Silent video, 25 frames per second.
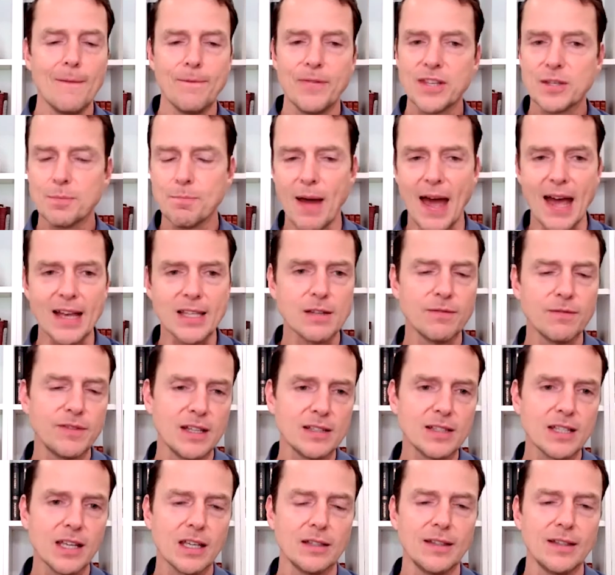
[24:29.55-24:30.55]
this massive
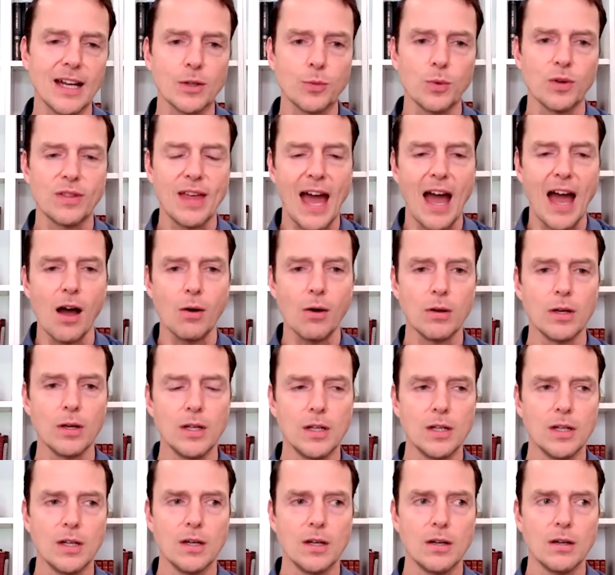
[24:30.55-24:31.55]
disconnect with how
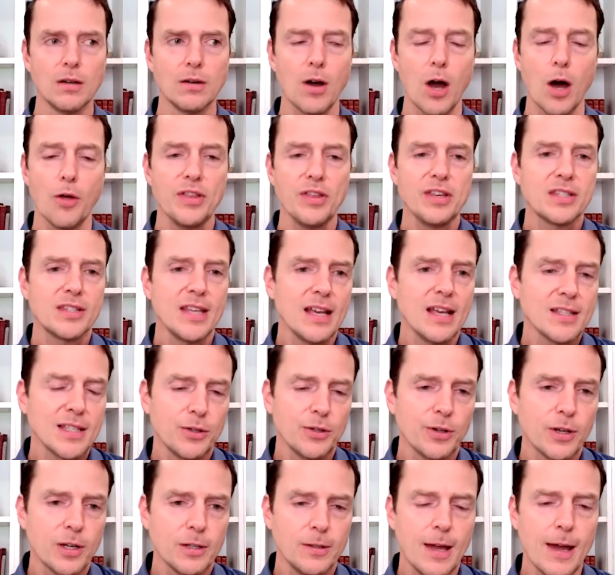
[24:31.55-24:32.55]
all these things
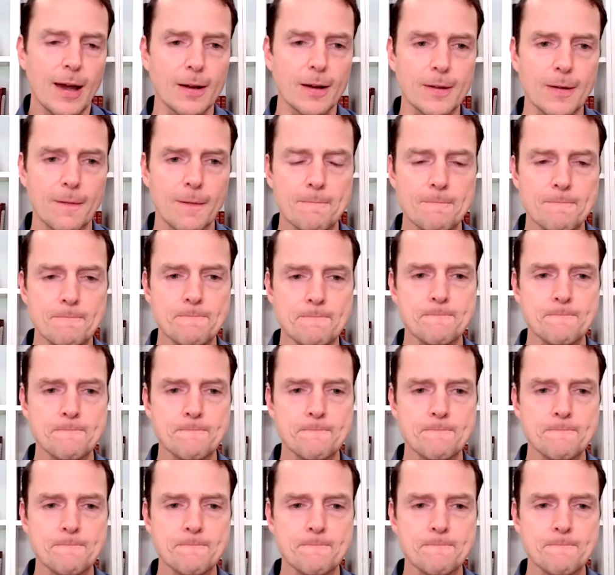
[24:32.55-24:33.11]
interconnect.